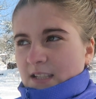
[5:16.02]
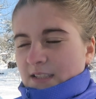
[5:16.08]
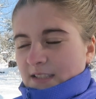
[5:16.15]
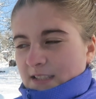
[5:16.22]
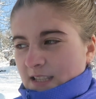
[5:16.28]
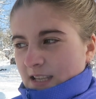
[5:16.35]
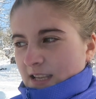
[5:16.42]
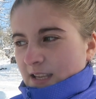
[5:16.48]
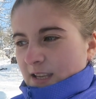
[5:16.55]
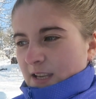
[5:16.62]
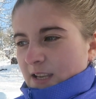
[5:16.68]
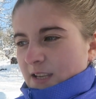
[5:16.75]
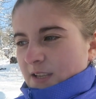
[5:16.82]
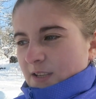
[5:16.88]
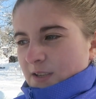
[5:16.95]

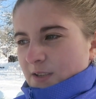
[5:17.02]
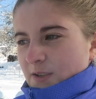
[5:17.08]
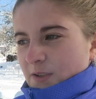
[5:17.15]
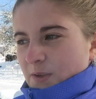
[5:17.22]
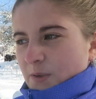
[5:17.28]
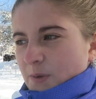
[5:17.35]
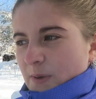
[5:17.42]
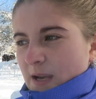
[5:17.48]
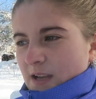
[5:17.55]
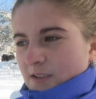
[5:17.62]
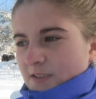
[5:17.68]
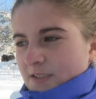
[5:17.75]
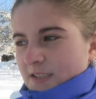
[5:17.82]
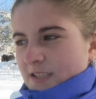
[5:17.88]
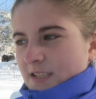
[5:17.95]
see who
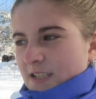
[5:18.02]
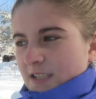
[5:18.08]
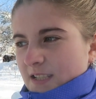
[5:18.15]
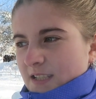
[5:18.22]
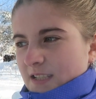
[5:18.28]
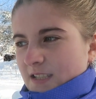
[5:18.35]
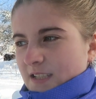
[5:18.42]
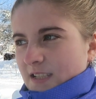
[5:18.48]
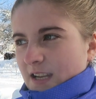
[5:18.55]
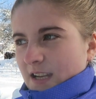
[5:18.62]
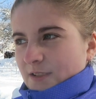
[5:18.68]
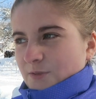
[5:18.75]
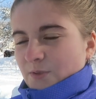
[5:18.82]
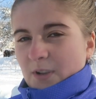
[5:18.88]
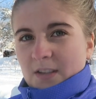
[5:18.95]
else
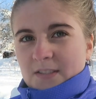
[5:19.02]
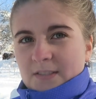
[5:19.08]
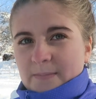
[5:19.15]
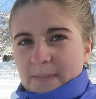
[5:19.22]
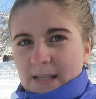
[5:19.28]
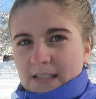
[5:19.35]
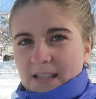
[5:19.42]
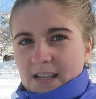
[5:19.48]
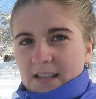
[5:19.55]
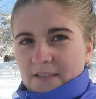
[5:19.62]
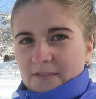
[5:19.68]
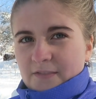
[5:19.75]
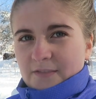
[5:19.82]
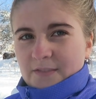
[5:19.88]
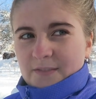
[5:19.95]
I draw into my
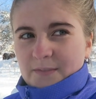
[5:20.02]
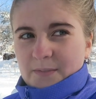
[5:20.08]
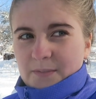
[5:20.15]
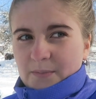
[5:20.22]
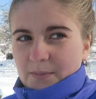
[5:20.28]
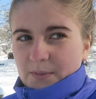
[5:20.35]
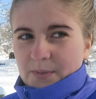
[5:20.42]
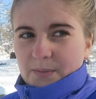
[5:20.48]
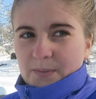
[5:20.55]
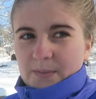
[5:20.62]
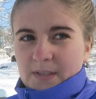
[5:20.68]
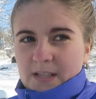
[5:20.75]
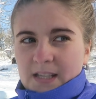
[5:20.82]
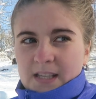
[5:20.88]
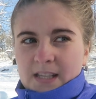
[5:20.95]
life through
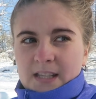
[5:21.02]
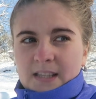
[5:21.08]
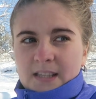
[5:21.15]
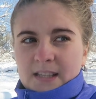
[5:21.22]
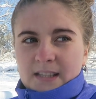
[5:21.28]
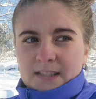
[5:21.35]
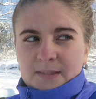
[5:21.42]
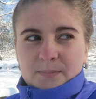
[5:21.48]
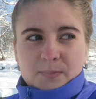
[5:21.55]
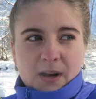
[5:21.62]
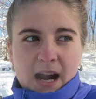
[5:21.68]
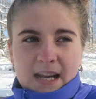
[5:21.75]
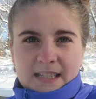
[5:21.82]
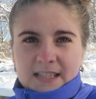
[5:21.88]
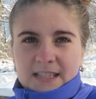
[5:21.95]
this
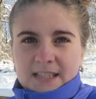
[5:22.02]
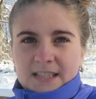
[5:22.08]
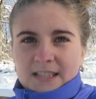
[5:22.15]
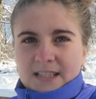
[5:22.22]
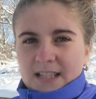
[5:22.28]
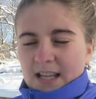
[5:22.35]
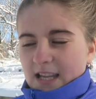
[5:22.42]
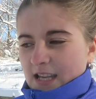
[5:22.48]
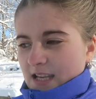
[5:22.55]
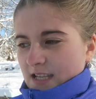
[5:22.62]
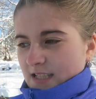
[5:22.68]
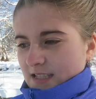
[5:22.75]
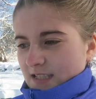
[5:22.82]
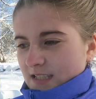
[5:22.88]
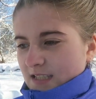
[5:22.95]
practice
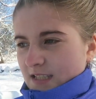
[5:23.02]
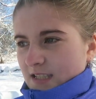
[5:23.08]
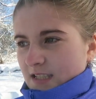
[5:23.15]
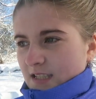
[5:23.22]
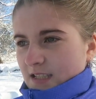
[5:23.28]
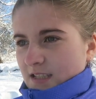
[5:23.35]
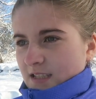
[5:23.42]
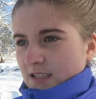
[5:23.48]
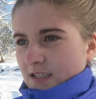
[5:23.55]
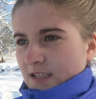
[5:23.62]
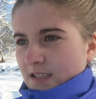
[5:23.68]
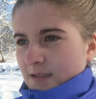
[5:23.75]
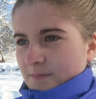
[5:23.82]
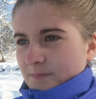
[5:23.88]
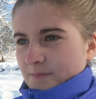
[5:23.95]
and
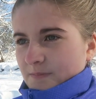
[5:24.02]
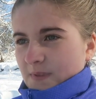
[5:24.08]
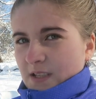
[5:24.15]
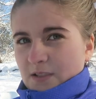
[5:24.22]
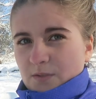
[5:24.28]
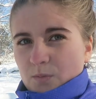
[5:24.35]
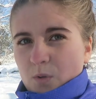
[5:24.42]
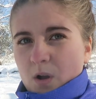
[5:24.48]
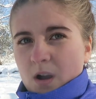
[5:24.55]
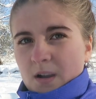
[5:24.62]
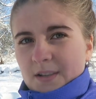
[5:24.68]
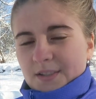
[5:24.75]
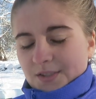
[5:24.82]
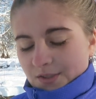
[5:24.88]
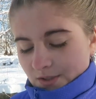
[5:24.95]
these
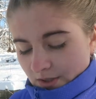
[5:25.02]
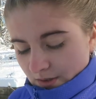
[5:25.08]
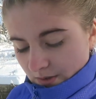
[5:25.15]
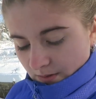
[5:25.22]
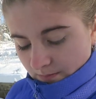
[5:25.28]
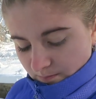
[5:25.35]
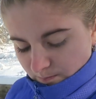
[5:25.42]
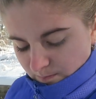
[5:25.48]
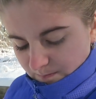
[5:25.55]
walks. So